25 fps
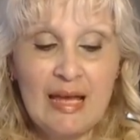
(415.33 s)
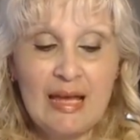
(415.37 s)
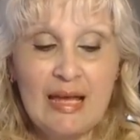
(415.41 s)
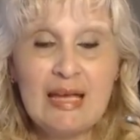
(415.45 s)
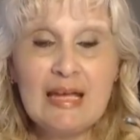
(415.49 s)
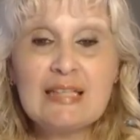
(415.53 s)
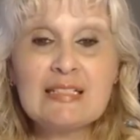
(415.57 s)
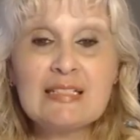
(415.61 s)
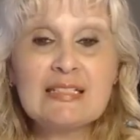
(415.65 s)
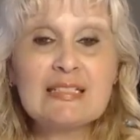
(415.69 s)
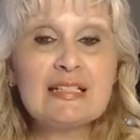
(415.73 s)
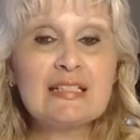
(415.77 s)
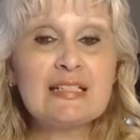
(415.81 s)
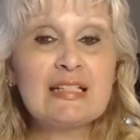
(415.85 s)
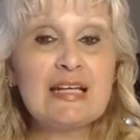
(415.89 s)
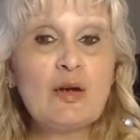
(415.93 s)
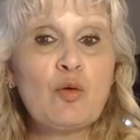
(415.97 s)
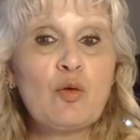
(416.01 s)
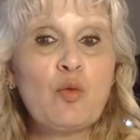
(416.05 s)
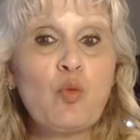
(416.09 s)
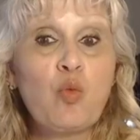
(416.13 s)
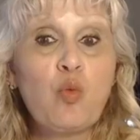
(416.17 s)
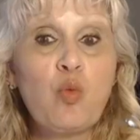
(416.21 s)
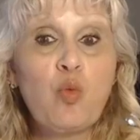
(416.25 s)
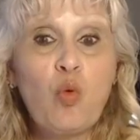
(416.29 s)
Isn't
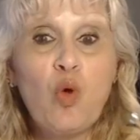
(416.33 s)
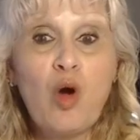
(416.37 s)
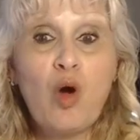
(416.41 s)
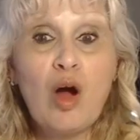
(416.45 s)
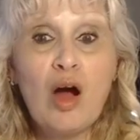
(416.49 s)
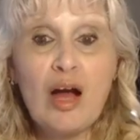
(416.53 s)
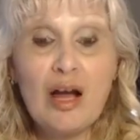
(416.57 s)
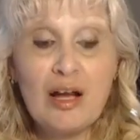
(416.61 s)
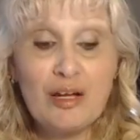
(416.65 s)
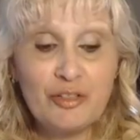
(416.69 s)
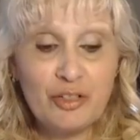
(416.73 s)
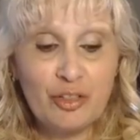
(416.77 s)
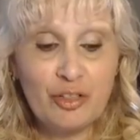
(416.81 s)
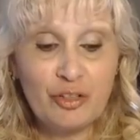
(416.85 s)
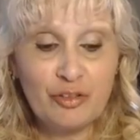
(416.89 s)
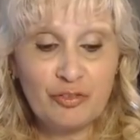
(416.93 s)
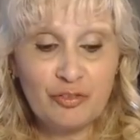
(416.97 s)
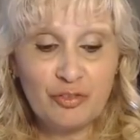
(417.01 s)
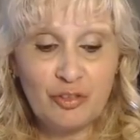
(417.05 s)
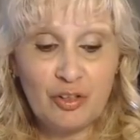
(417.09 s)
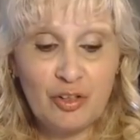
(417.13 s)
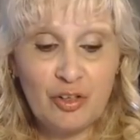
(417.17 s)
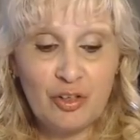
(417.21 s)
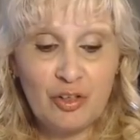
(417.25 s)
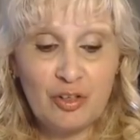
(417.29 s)
it
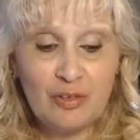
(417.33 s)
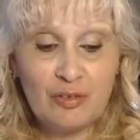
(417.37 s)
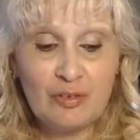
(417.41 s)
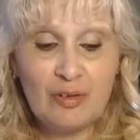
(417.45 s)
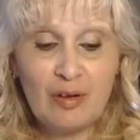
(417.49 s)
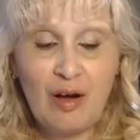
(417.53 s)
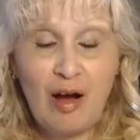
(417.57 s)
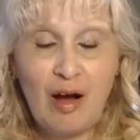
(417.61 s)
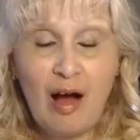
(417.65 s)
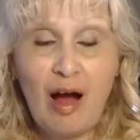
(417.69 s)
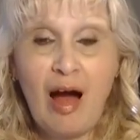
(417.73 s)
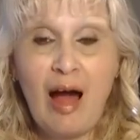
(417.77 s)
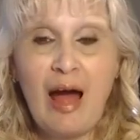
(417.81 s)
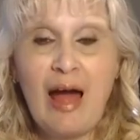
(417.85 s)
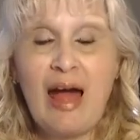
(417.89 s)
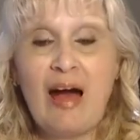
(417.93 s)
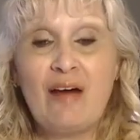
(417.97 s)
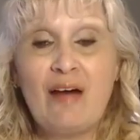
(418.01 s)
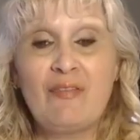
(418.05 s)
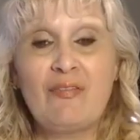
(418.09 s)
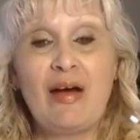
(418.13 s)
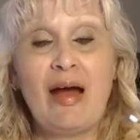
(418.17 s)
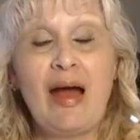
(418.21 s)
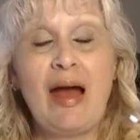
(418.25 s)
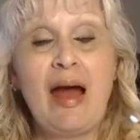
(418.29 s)
wonderful? I
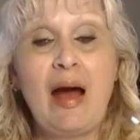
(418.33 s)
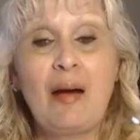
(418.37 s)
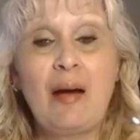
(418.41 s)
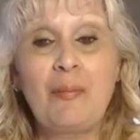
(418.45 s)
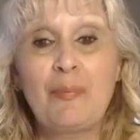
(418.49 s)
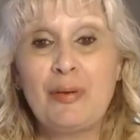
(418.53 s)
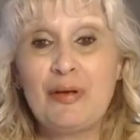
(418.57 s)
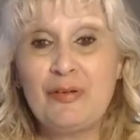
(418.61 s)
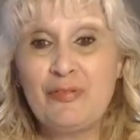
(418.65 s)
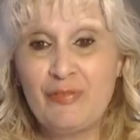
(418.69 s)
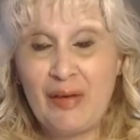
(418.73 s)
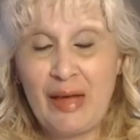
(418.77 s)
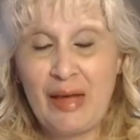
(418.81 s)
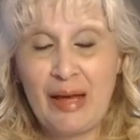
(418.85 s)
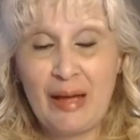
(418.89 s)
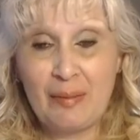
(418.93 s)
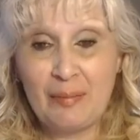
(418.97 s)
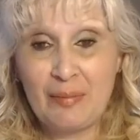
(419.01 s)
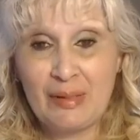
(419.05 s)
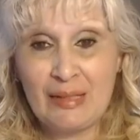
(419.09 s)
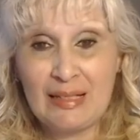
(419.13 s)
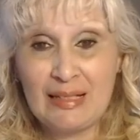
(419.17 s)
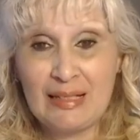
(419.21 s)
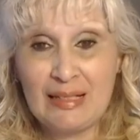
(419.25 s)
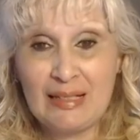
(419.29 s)
have a happy
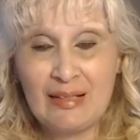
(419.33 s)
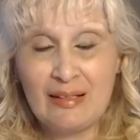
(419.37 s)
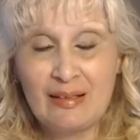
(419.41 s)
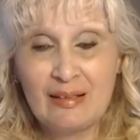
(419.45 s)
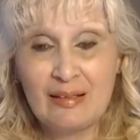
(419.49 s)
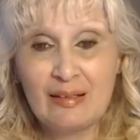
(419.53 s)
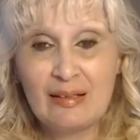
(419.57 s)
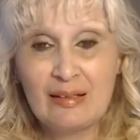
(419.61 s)
family.